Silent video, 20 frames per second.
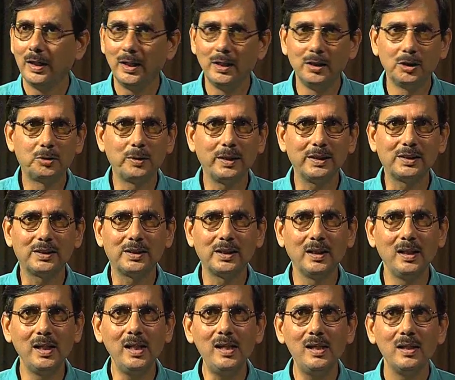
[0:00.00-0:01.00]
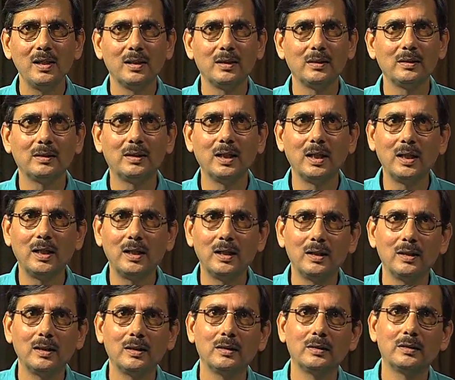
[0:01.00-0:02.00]
Interestingly, the
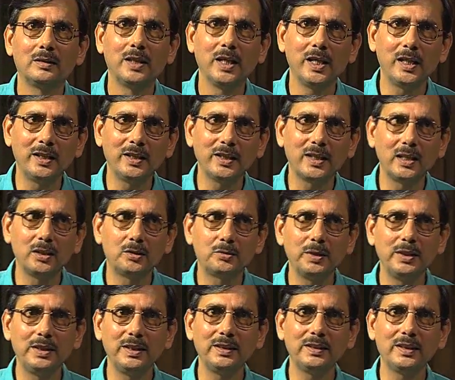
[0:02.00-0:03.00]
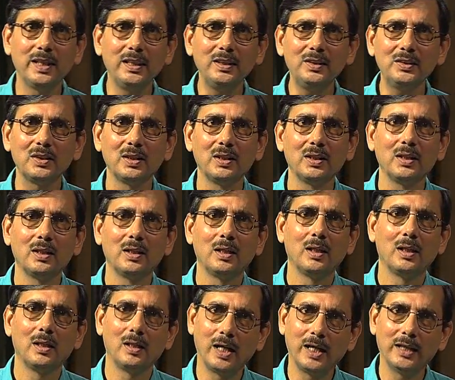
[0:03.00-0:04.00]
theoretical treatises
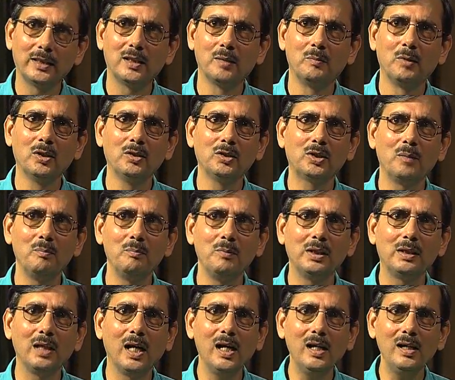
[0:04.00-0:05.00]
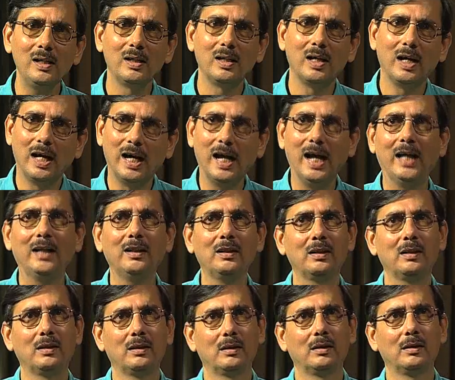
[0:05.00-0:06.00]
like the Manu Samhita
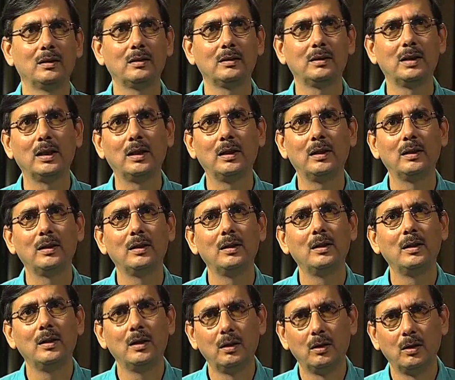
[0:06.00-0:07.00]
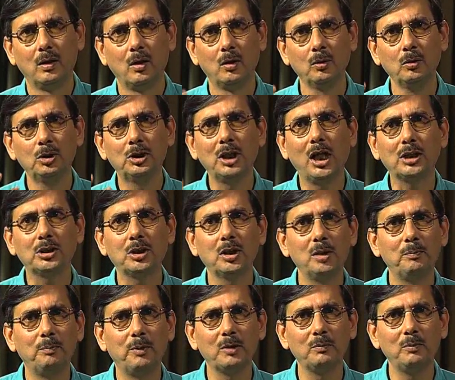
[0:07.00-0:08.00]
and the
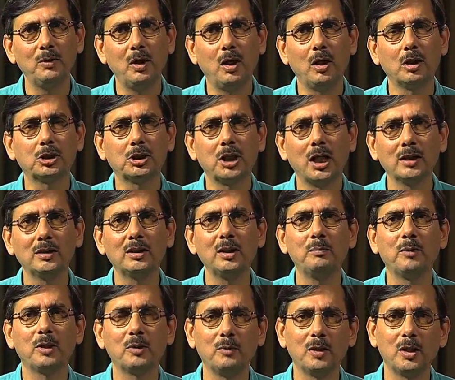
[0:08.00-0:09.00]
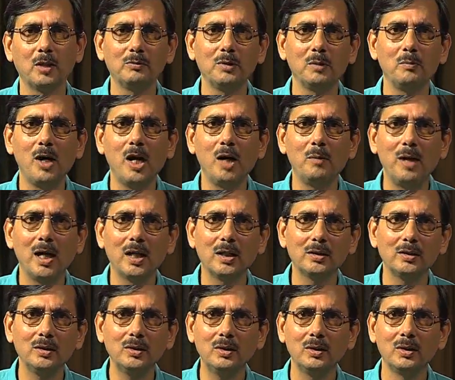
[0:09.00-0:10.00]
Anushasana Parva or Shanti Parvan of the
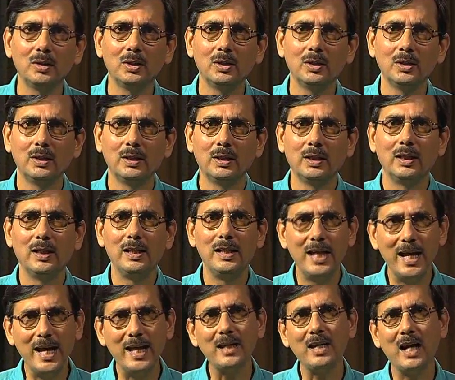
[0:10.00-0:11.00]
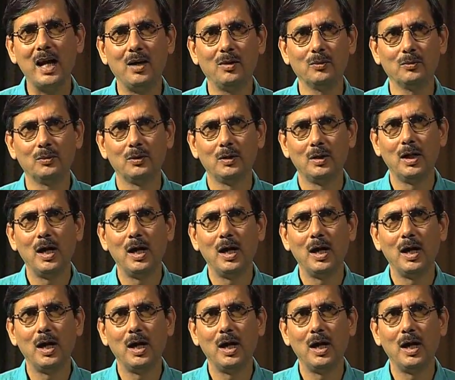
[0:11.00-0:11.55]
Mahabharata lay down